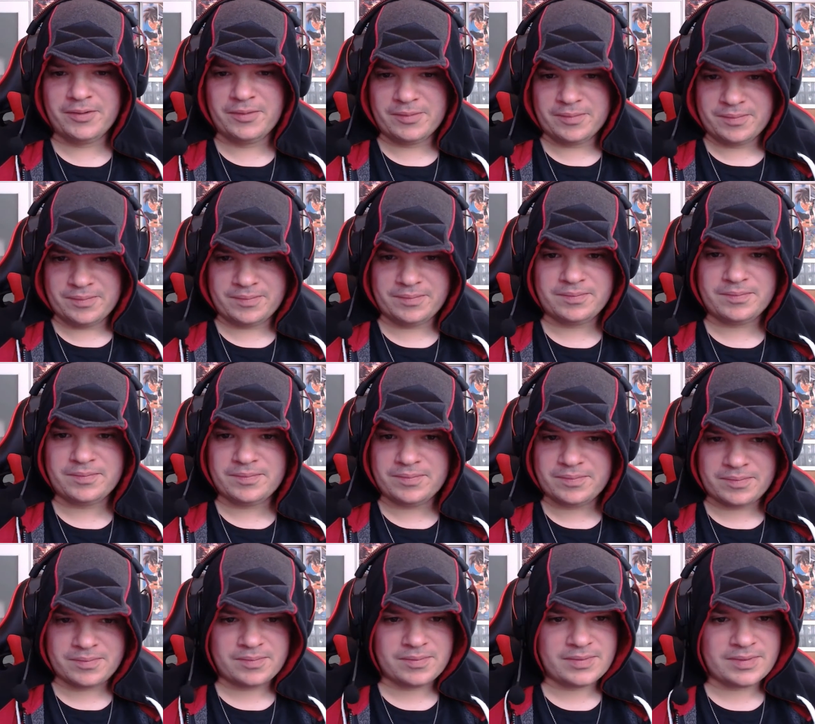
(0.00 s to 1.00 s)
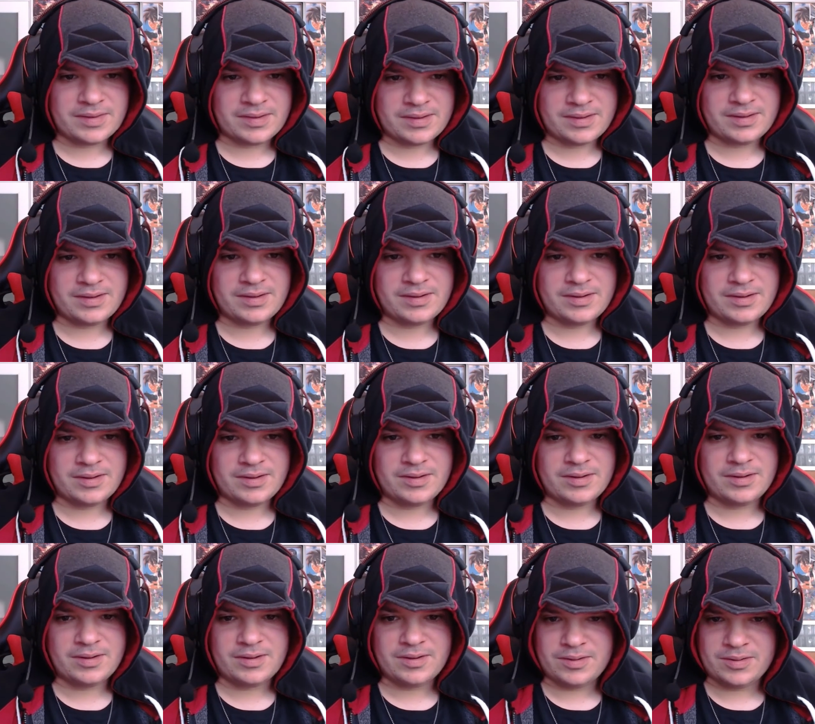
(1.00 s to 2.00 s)

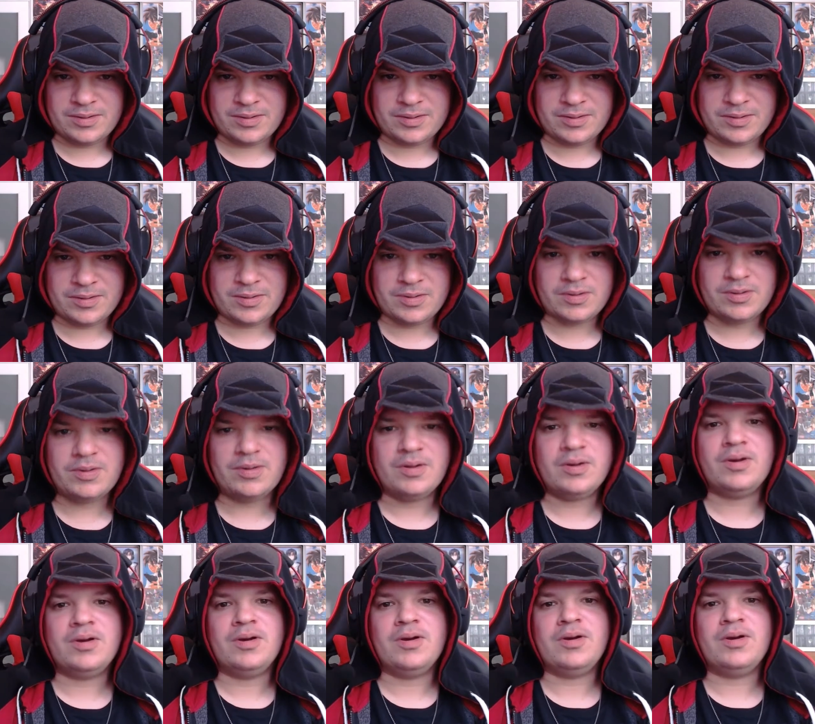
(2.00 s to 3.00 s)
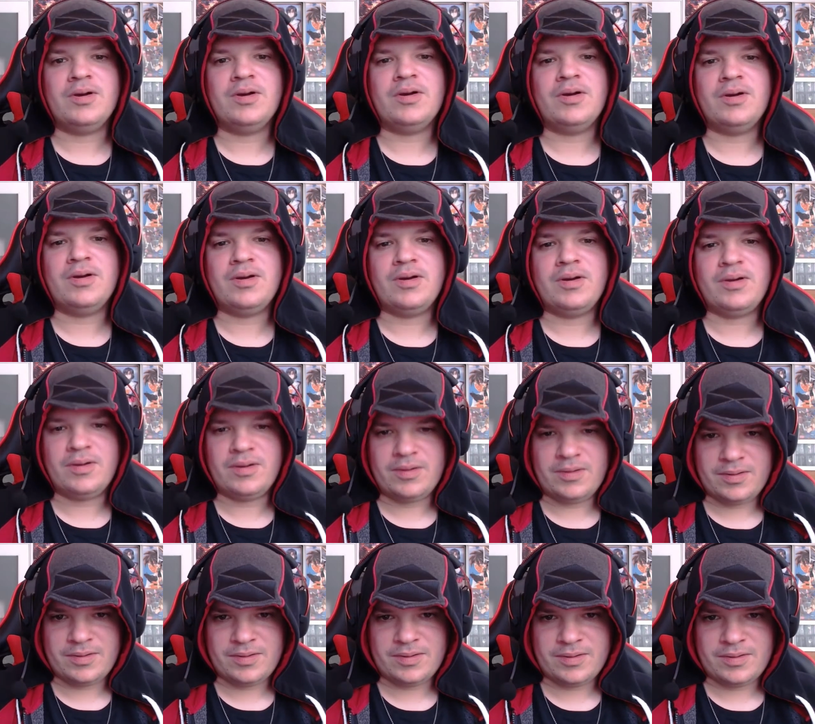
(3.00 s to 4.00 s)

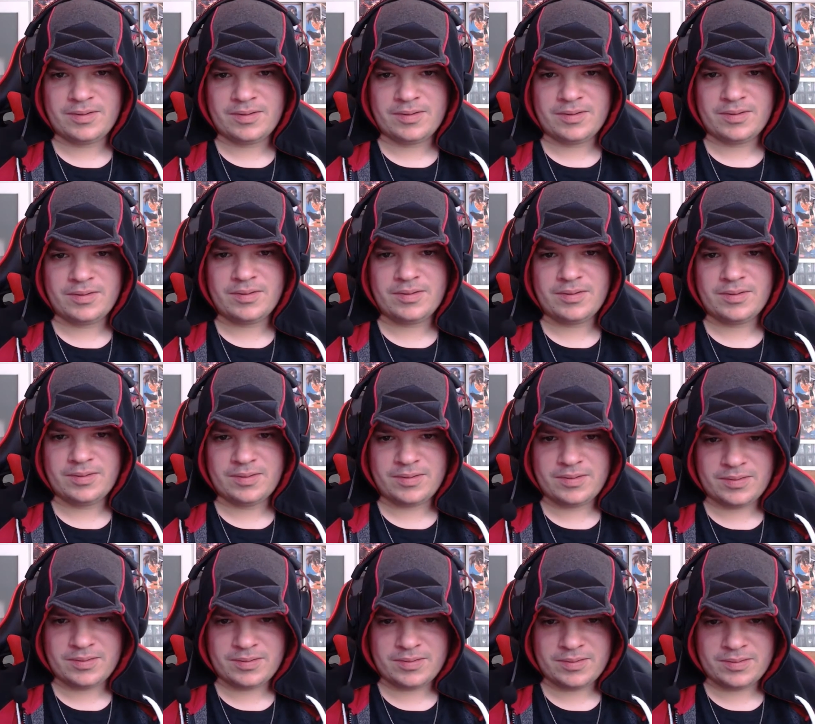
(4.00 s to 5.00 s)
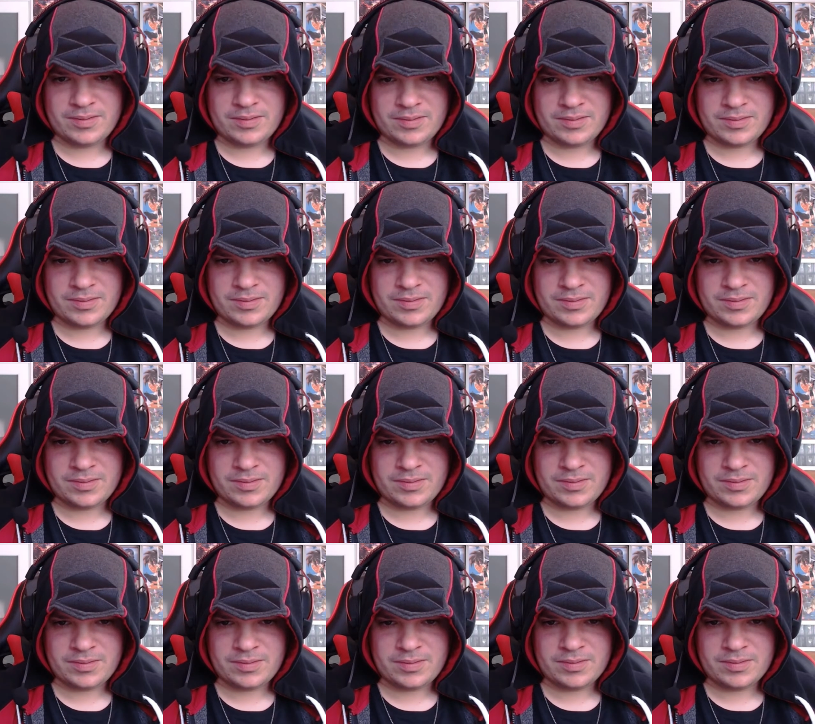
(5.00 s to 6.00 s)

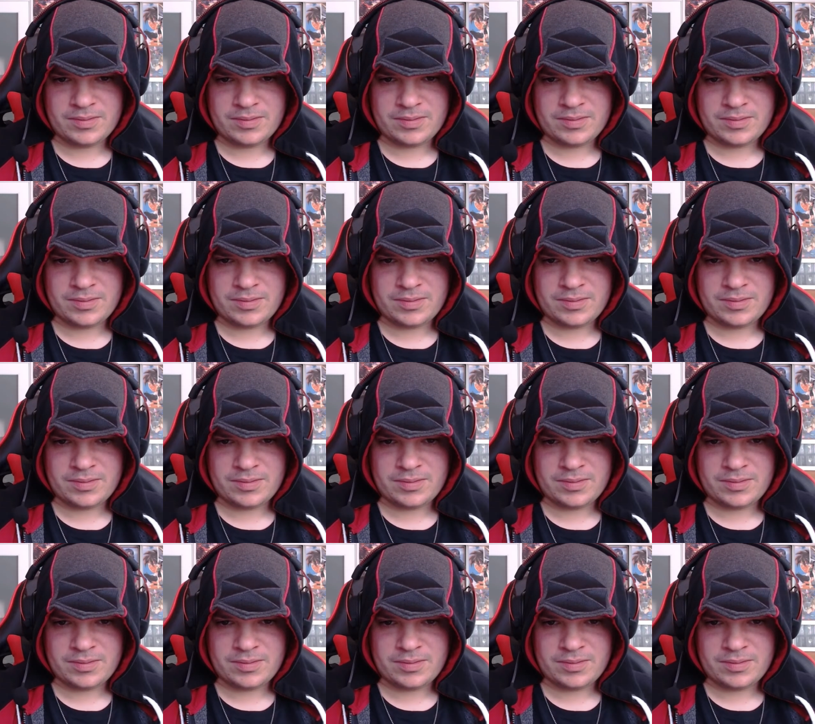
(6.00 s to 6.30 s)
(silence)